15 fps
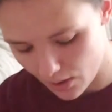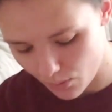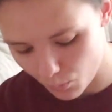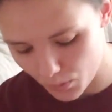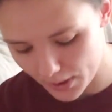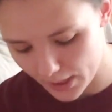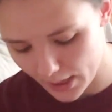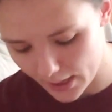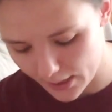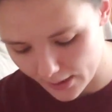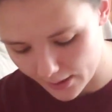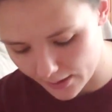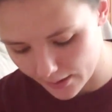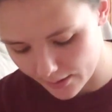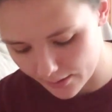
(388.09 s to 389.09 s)
what
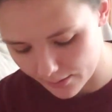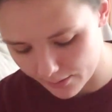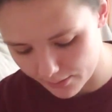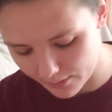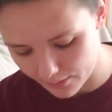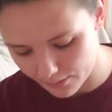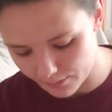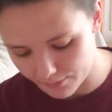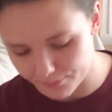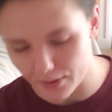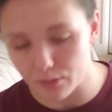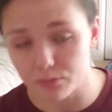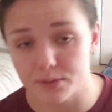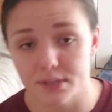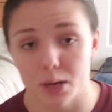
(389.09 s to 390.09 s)
I
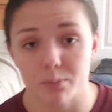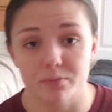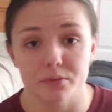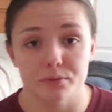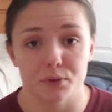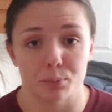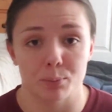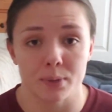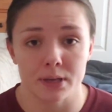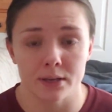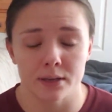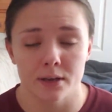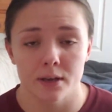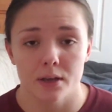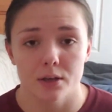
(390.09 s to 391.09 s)
found was helpful for
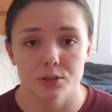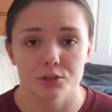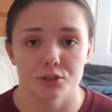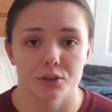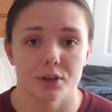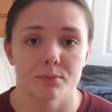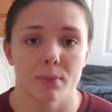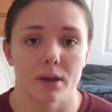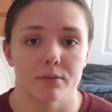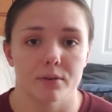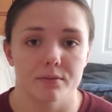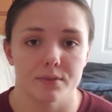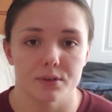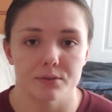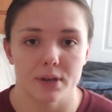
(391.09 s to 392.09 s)
me during my
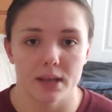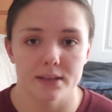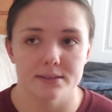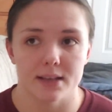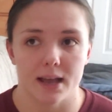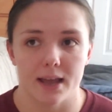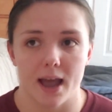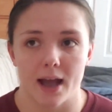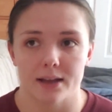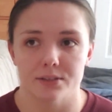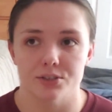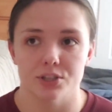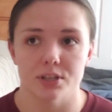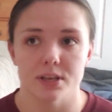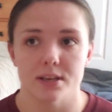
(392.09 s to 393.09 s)
review days,
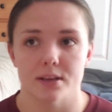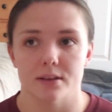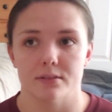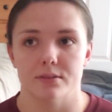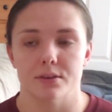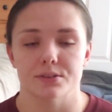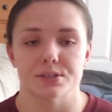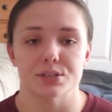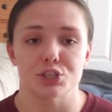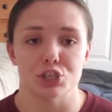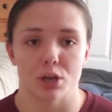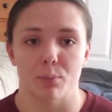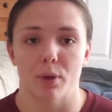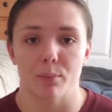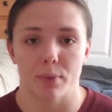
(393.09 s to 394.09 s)
there's a
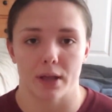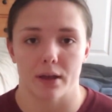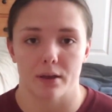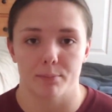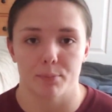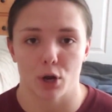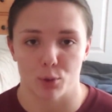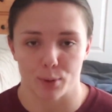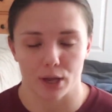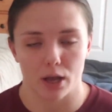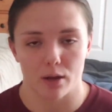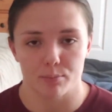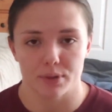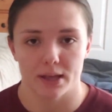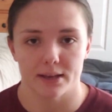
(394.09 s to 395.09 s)
gym at my apartment
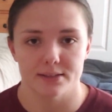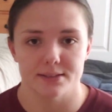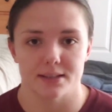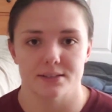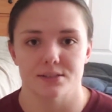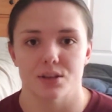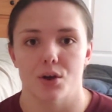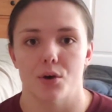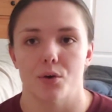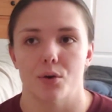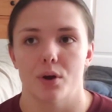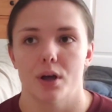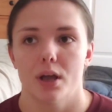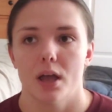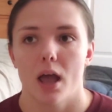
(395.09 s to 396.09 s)
complex, and
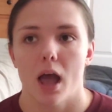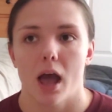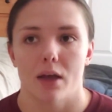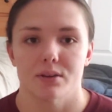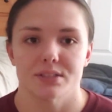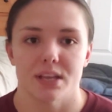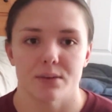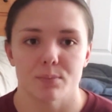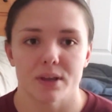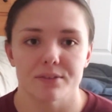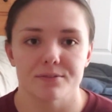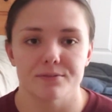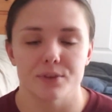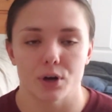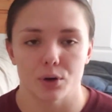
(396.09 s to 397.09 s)
so I would take my
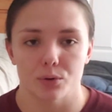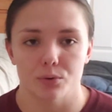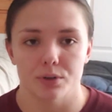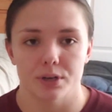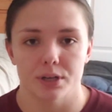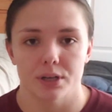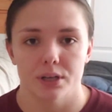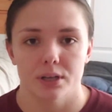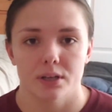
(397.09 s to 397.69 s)
phone